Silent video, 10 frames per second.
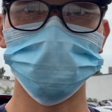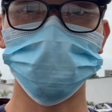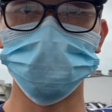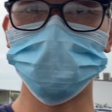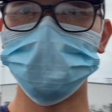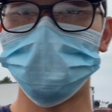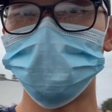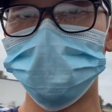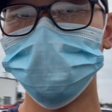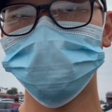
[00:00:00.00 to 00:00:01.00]
for the
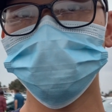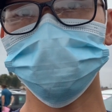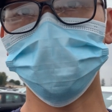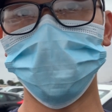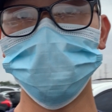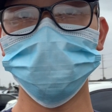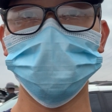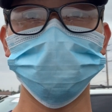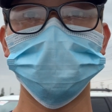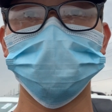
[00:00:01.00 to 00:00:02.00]
Lexus, the white one
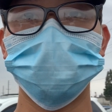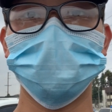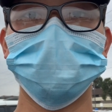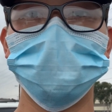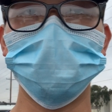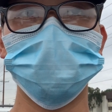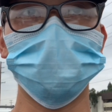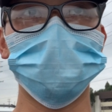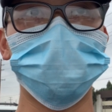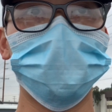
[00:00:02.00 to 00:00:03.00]
that we just checked out,
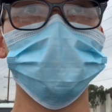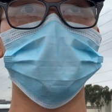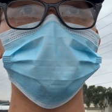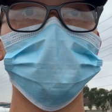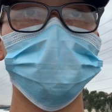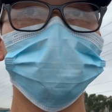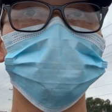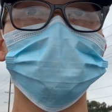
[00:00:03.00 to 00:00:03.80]
I ran the codes.